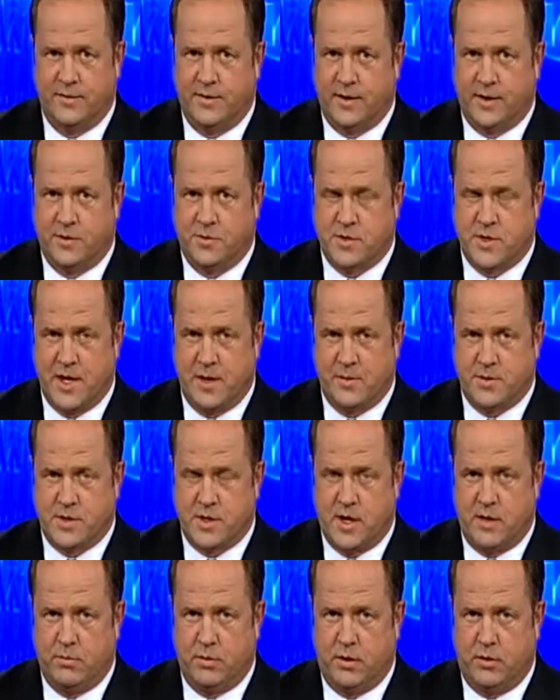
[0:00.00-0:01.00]
victim's name is
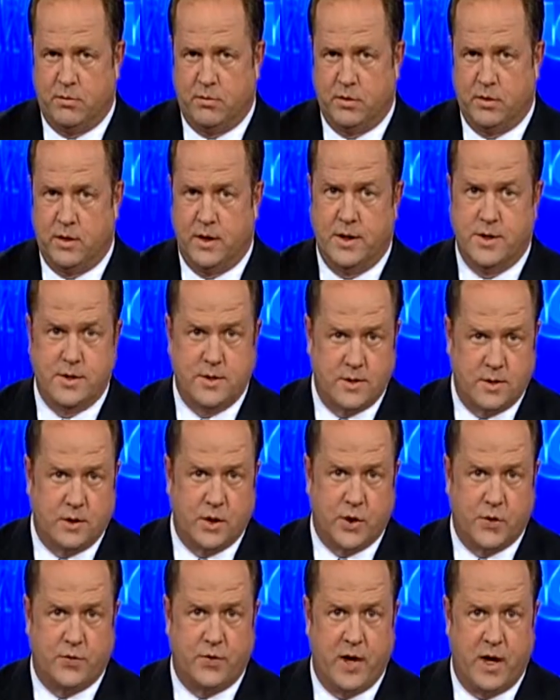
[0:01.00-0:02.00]
not being released until
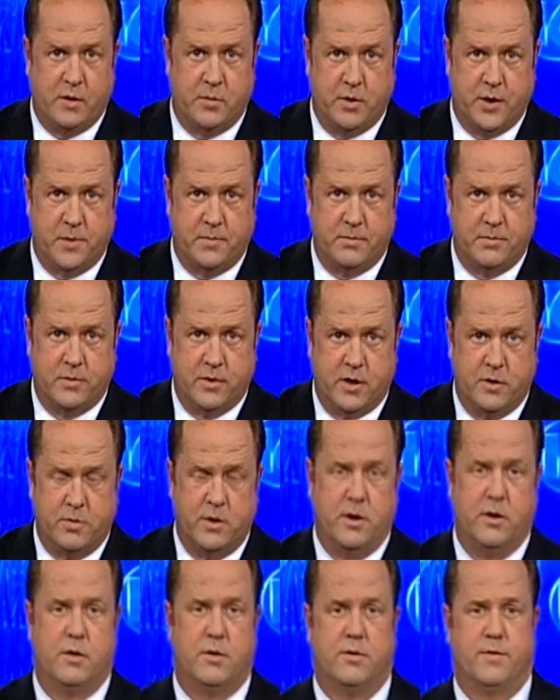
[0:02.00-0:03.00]
his family can be
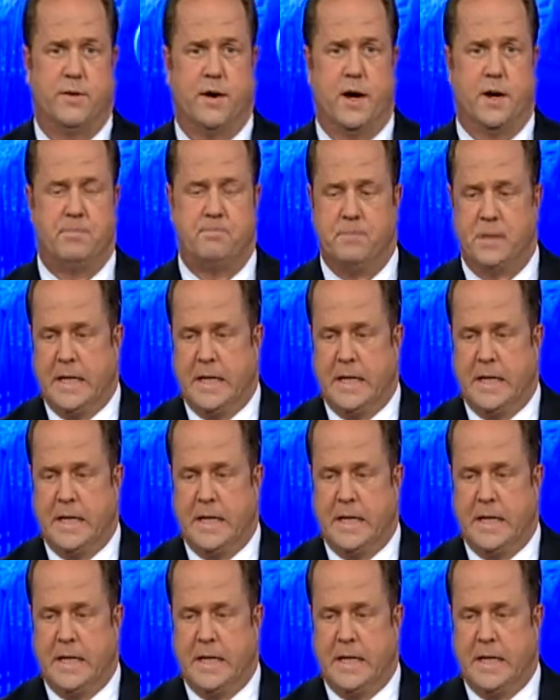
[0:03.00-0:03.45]
notified.